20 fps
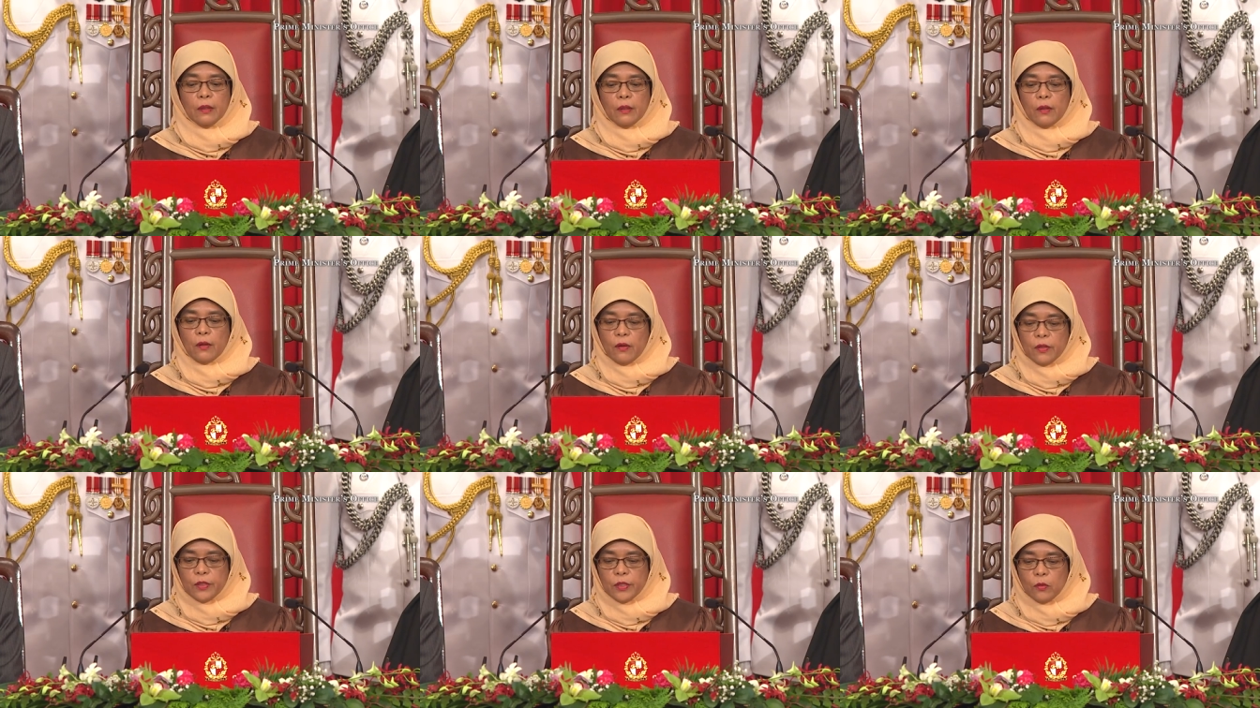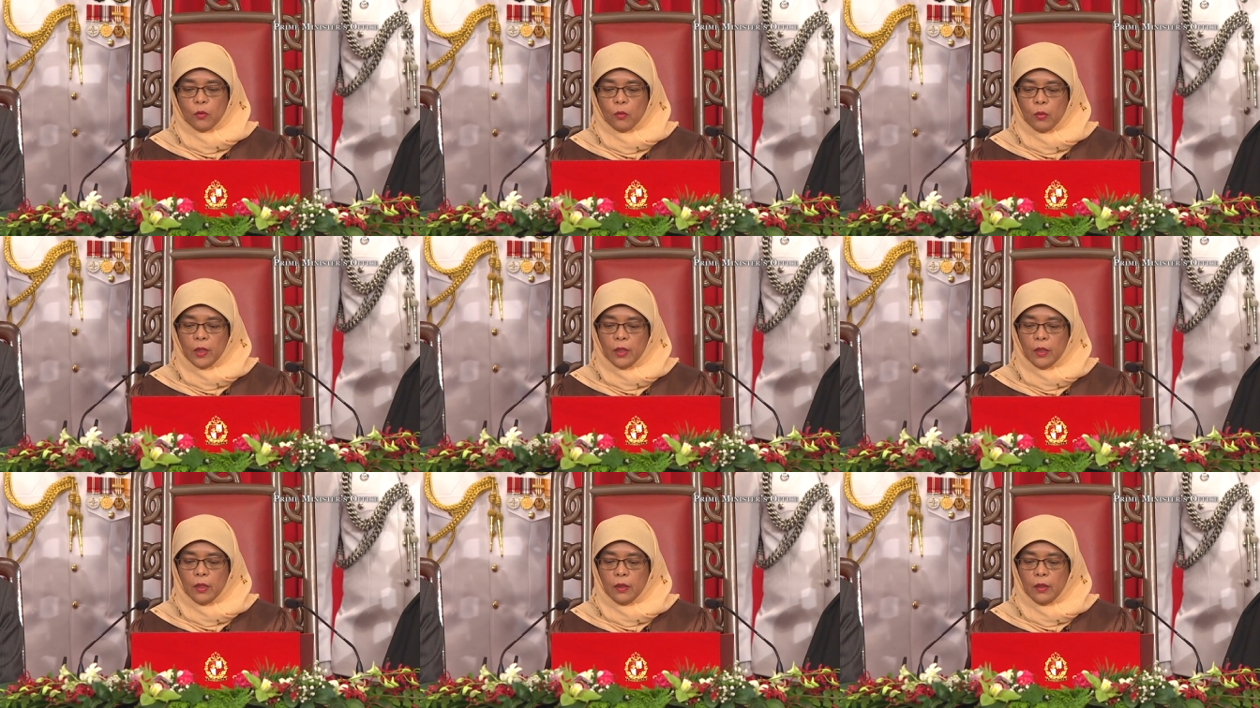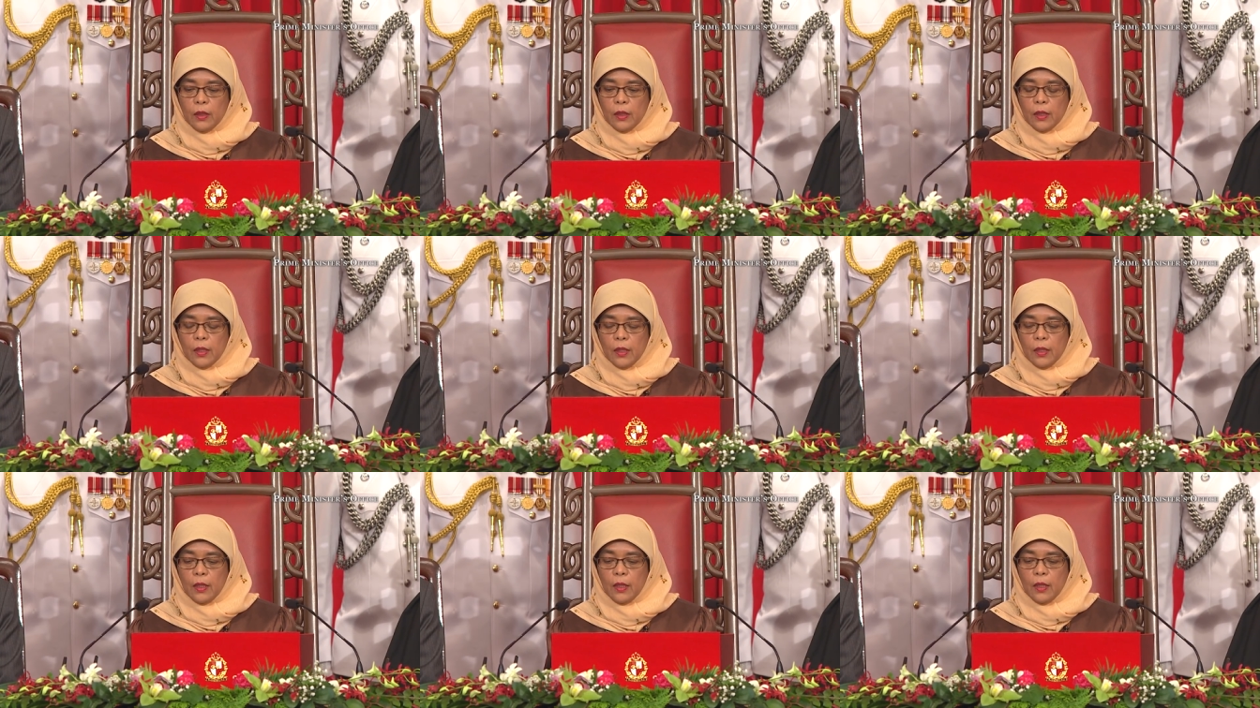across the world,
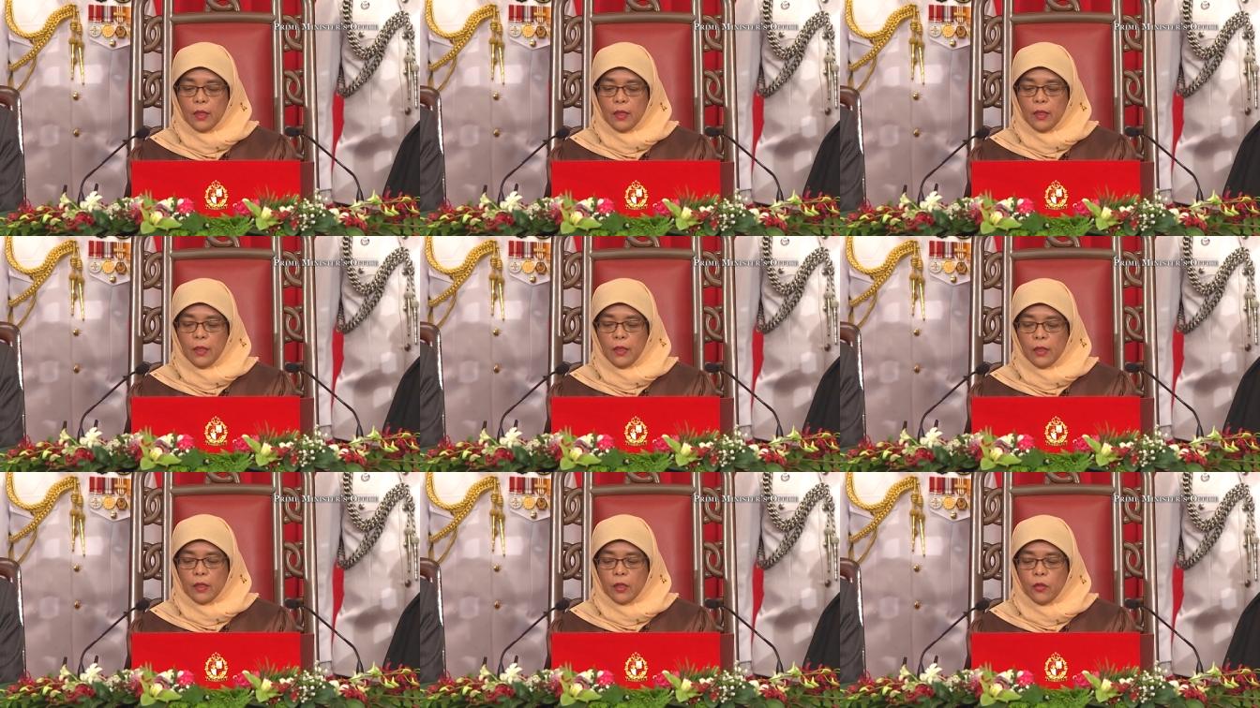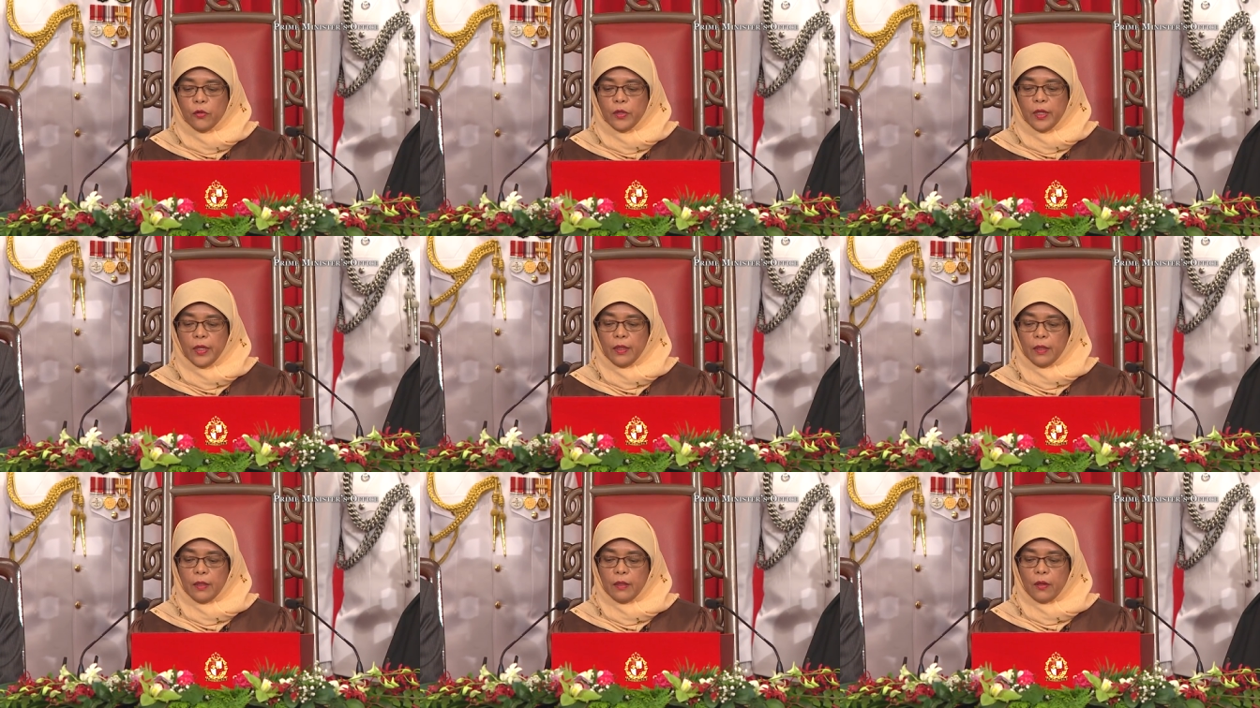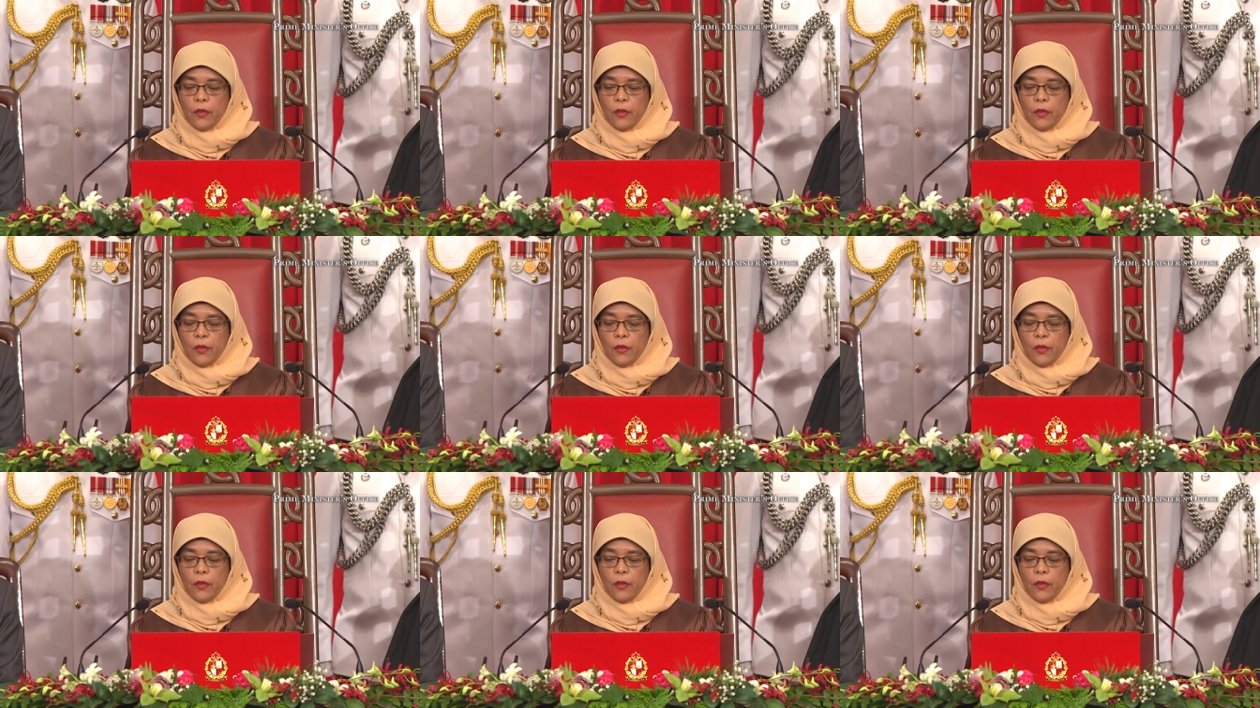including